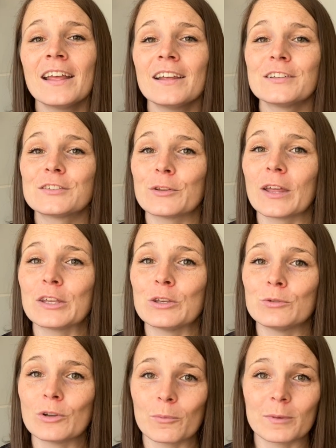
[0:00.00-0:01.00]
so that you
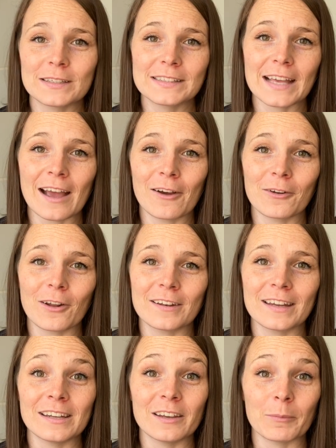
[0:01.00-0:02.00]
don't miss out on
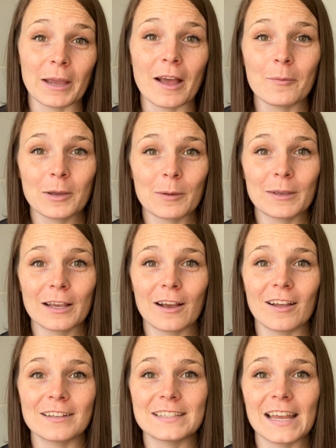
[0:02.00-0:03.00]
any of my upcoming
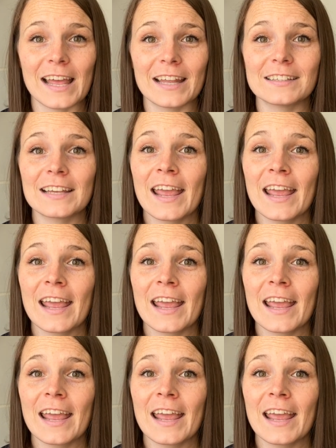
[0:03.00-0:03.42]
content,